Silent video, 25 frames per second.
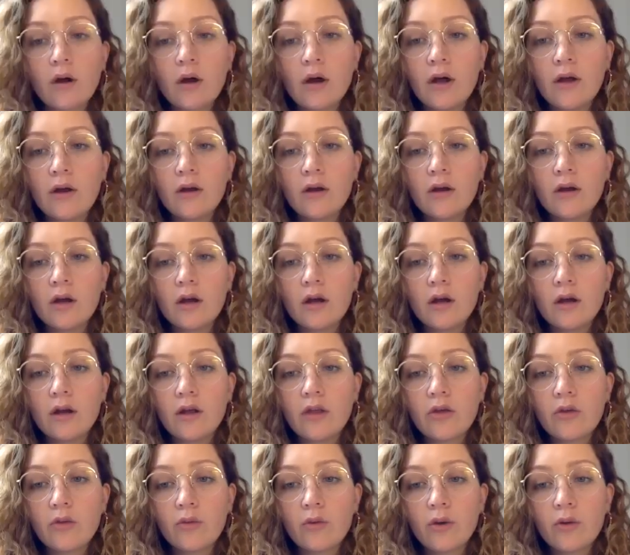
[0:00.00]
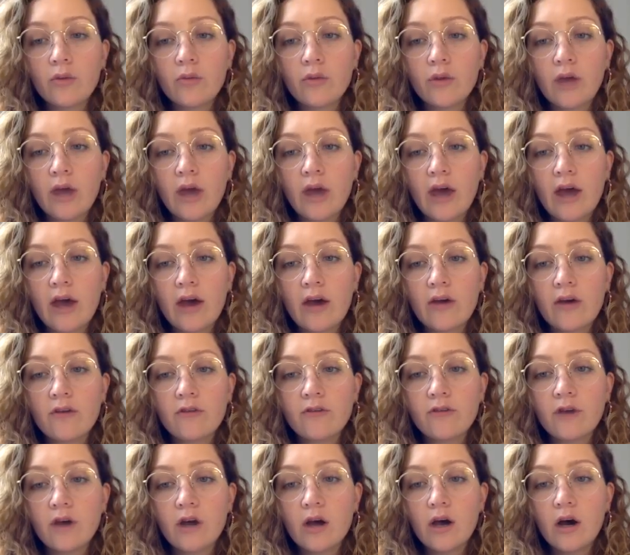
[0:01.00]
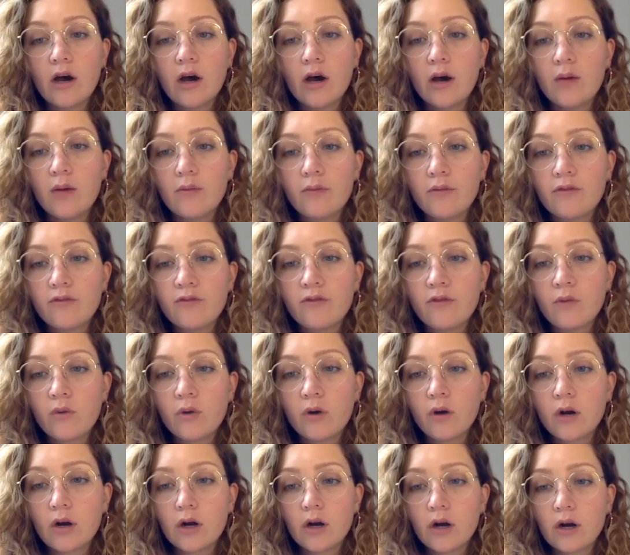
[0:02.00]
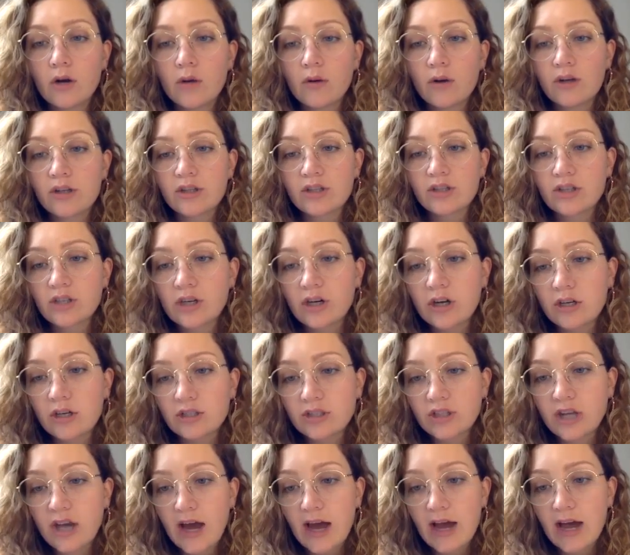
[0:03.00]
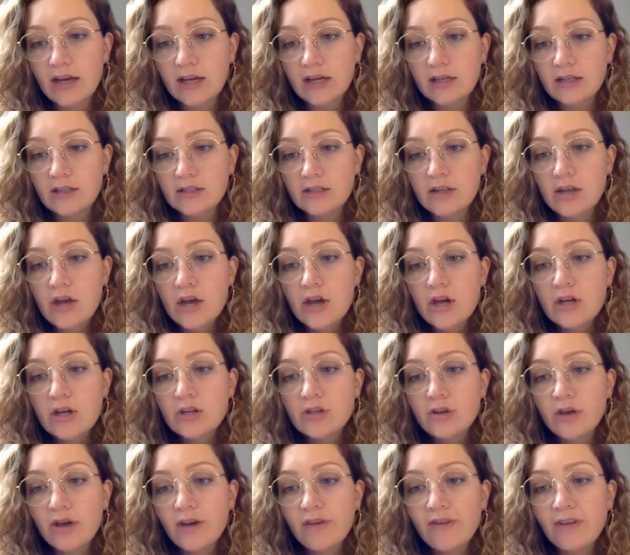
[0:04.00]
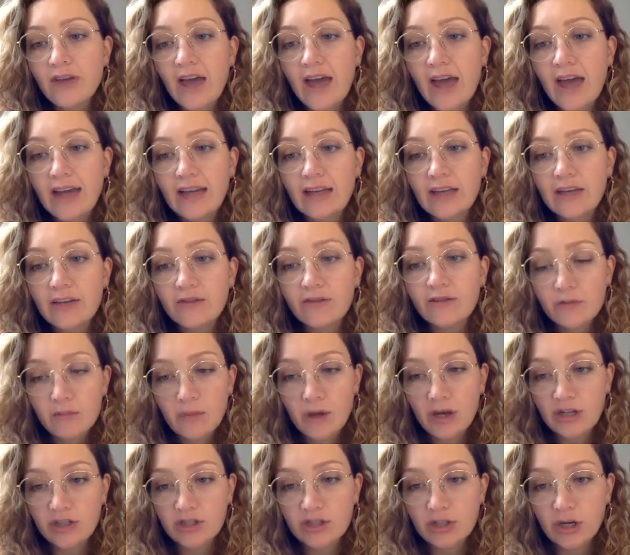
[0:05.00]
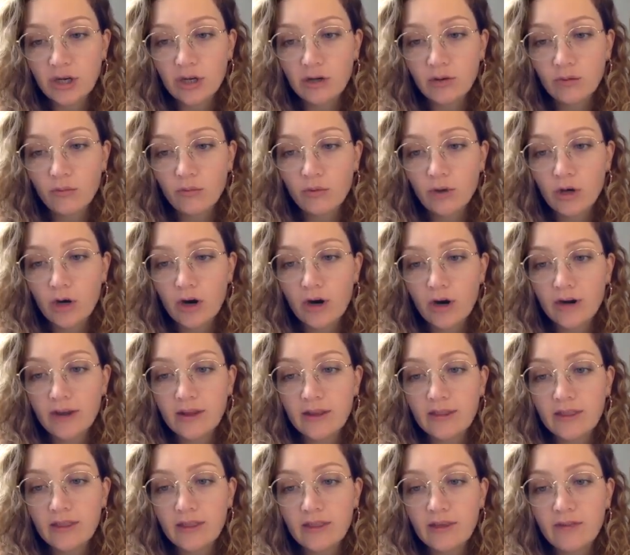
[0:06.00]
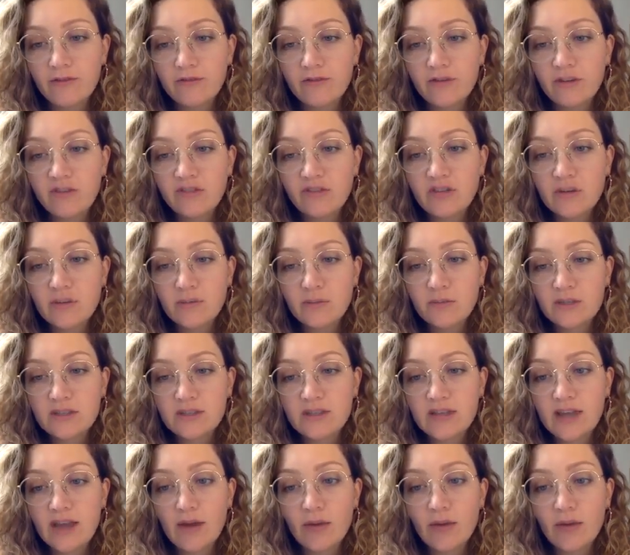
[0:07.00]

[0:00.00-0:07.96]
And another one we have for a question in our chat is, do you have any information regarding the 50%